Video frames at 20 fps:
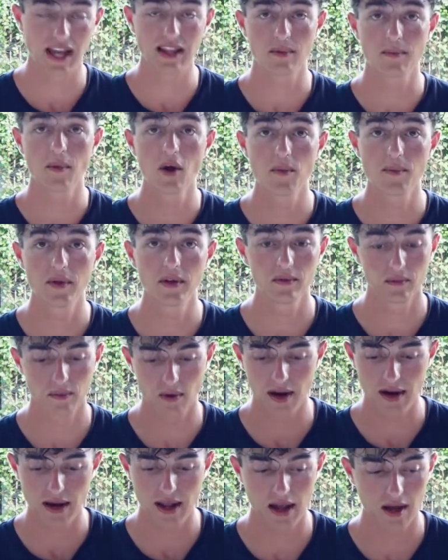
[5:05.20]
at the moment,
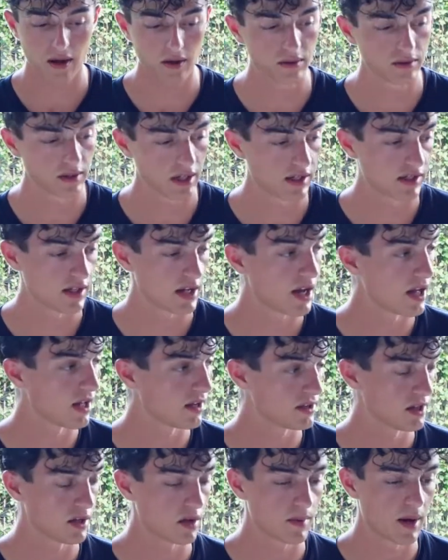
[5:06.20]
right now, in case you
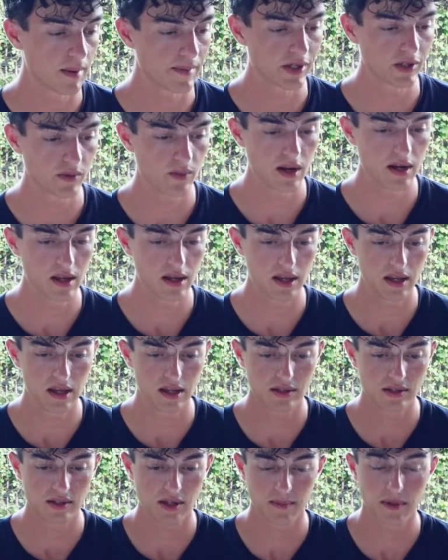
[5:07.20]
can't tell by me sweating,
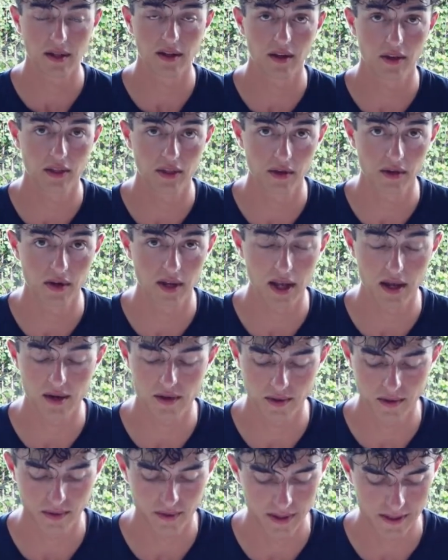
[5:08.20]
it's something like 38
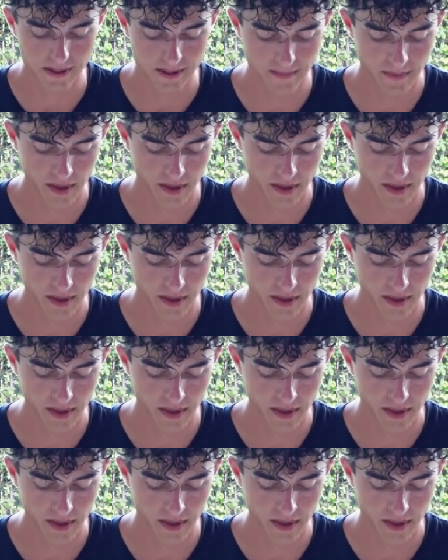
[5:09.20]
degrees.